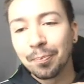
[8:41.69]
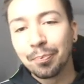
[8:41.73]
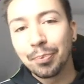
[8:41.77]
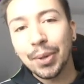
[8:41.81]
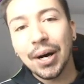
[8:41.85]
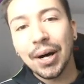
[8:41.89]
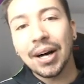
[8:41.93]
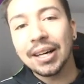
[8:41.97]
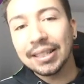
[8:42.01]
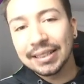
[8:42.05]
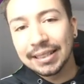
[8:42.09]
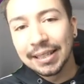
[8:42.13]

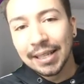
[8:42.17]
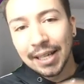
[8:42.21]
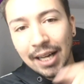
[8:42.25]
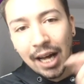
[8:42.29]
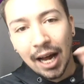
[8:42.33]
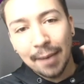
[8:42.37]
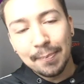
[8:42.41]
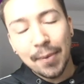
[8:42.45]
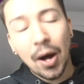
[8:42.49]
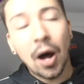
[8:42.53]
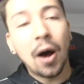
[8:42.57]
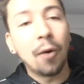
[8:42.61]
but
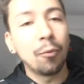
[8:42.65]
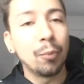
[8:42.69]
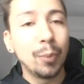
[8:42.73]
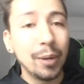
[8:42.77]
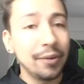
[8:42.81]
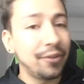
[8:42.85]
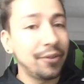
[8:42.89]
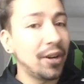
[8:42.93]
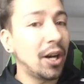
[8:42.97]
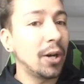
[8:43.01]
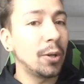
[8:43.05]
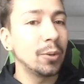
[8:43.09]
I'm
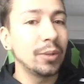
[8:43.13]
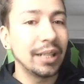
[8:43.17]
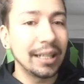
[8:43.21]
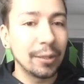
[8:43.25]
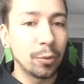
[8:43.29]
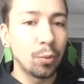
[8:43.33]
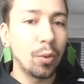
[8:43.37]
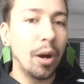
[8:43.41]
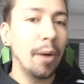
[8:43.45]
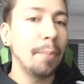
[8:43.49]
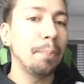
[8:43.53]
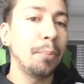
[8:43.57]

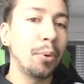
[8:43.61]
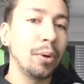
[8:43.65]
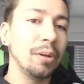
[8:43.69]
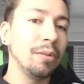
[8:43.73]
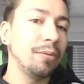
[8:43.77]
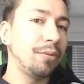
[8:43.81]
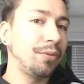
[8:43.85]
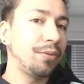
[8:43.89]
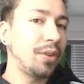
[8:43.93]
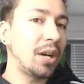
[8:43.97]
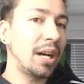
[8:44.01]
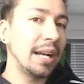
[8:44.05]
withholding
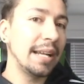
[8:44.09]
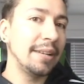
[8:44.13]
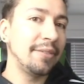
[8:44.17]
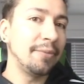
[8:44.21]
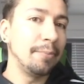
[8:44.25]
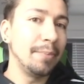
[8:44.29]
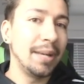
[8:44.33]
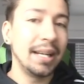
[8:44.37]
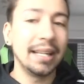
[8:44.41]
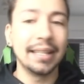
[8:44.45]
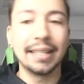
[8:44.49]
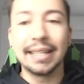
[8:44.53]

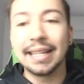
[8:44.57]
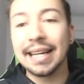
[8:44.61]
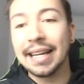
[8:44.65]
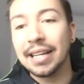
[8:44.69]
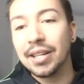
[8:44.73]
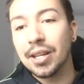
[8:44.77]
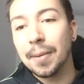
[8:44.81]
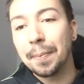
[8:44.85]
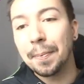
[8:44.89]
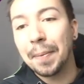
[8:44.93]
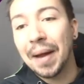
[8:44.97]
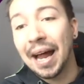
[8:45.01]
1.5 million
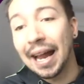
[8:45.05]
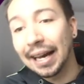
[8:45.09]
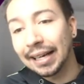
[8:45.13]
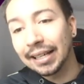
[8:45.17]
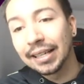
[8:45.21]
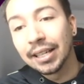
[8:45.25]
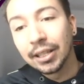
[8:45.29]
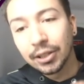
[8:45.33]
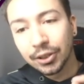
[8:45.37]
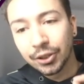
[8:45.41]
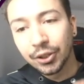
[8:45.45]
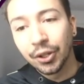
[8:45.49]
in the bank
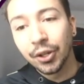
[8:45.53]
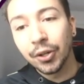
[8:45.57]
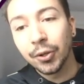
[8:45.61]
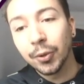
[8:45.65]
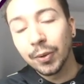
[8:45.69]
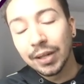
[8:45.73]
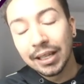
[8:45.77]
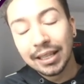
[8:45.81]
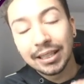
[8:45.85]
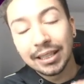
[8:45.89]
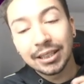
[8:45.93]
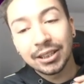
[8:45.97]

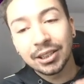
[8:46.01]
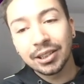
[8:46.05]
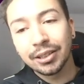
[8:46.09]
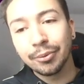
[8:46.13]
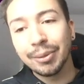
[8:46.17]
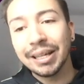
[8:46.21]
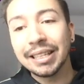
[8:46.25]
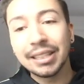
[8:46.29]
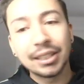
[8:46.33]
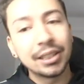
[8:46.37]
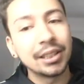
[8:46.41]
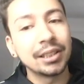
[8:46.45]
to
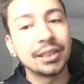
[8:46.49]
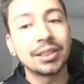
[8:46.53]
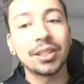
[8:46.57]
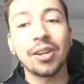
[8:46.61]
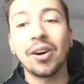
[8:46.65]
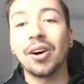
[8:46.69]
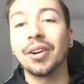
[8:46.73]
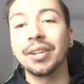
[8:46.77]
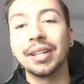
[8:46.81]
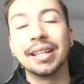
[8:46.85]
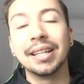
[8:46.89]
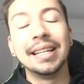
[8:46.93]
switch
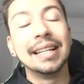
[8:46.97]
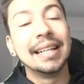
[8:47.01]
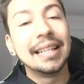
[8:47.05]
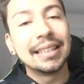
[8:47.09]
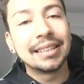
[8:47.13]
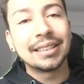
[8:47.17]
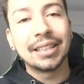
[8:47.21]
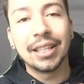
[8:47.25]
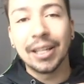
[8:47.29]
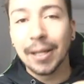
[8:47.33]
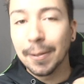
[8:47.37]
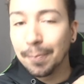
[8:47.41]
Son
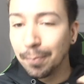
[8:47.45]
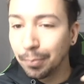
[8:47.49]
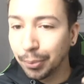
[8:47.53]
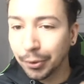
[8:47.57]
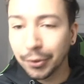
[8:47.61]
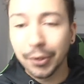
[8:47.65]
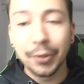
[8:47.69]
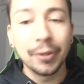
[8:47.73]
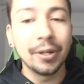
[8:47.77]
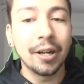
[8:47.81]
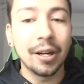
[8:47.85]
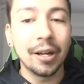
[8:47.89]
to
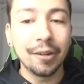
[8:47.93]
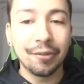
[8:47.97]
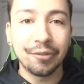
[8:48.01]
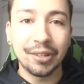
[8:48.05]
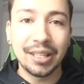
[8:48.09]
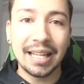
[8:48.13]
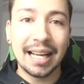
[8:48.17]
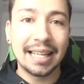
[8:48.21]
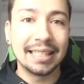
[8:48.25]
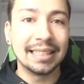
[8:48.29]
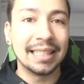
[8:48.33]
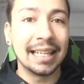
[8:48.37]
Bruno
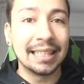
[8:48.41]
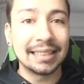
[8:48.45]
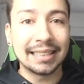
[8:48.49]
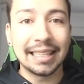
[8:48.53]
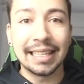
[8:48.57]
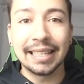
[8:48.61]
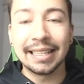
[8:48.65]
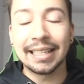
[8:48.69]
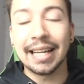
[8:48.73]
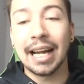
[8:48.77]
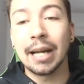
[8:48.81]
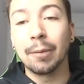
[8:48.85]
Fernandes
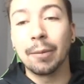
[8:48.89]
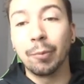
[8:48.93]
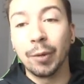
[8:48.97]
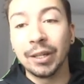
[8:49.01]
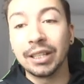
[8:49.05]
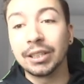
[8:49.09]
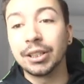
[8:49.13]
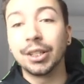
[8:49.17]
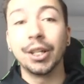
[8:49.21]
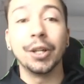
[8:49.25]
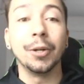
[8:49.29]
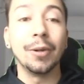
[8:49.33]
in game
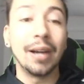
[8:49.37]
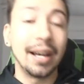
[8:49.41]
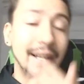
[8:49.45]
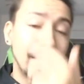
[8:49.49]
week 2.